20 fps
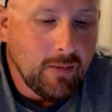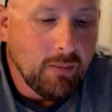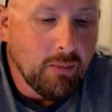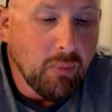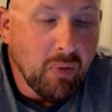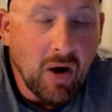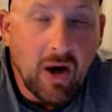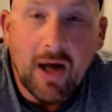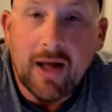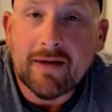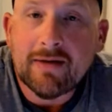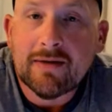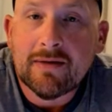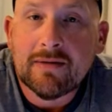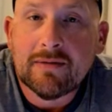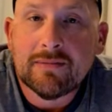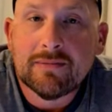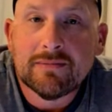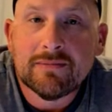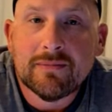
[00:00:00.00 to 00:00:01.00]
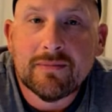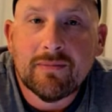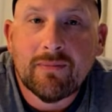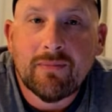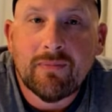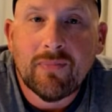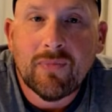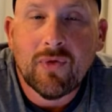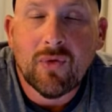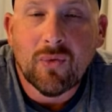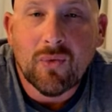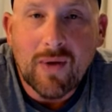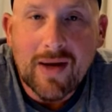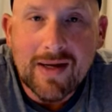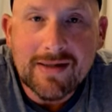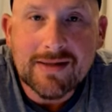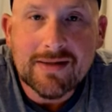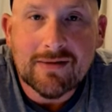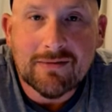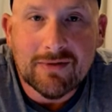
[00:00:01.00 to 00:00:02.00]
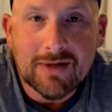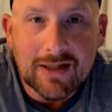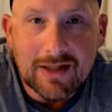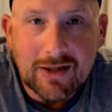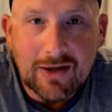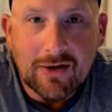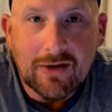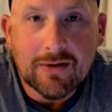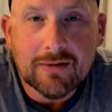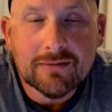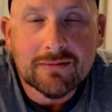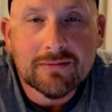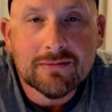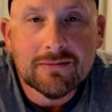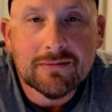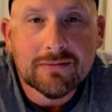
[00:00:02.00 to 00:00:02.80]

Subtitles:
But the rest of the year,